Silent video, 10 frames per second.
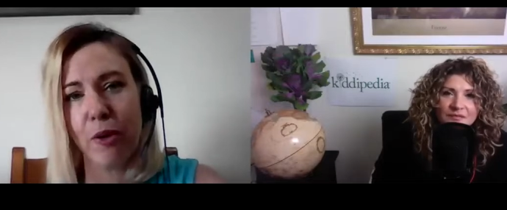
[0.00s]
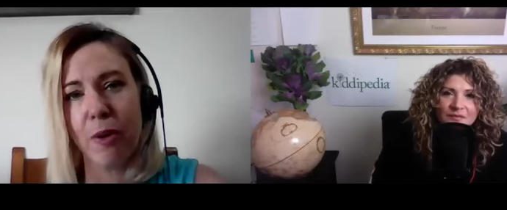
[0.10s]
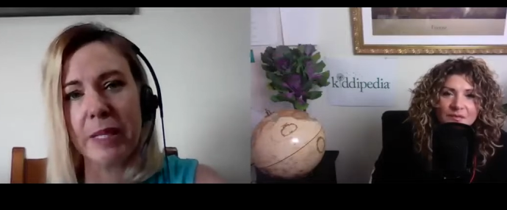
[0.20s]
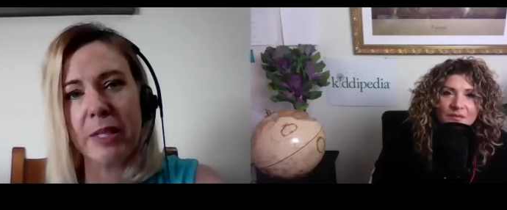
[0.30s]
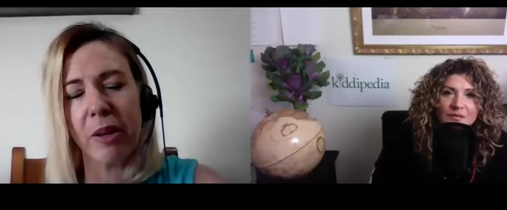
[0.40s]

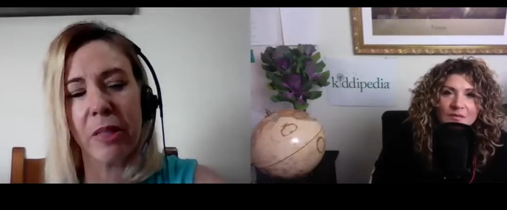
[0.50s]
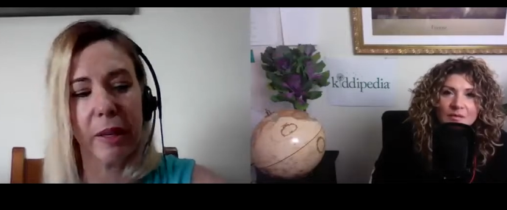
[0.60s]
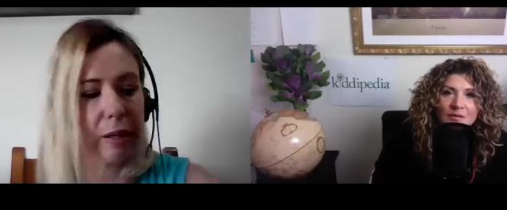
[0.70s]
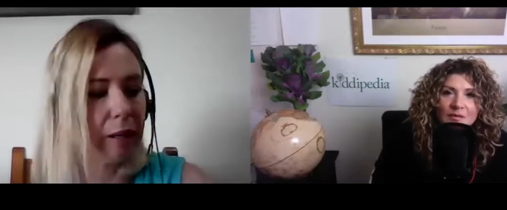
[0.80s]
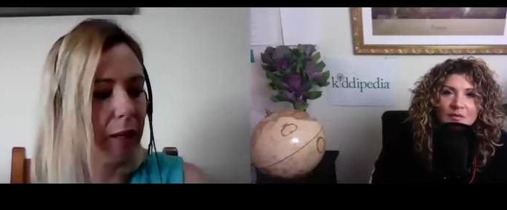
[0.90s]
Speaker 1: for me. So I
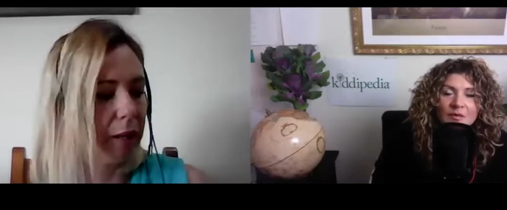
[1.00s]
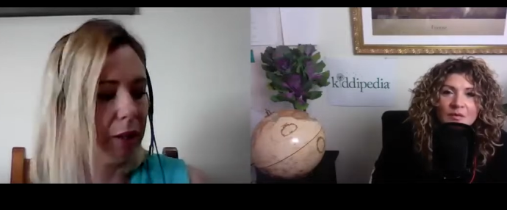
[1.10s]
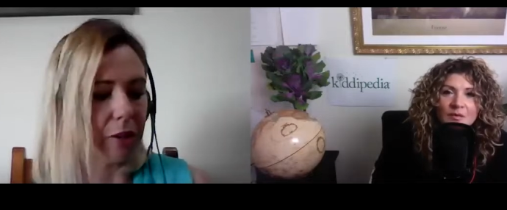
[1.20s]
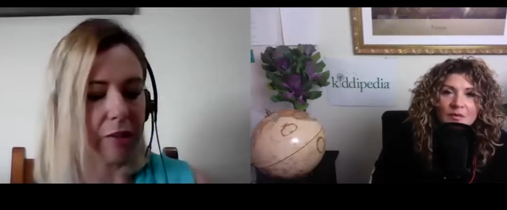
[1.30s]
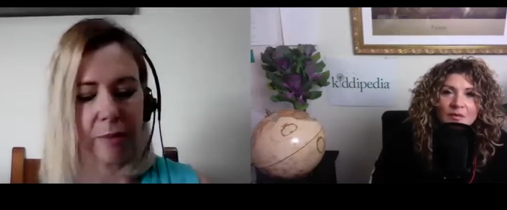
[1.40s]
think,
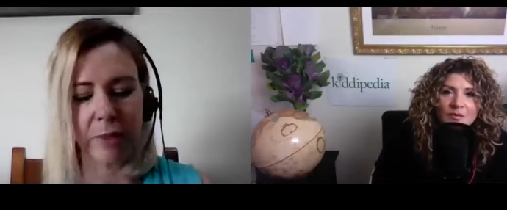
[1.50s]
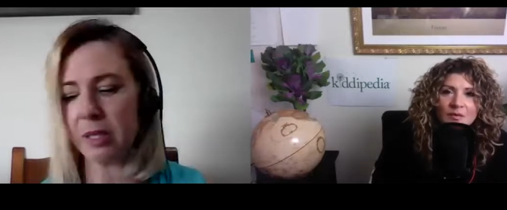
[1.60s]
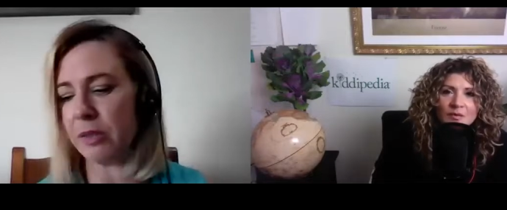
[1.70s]
you know, that was the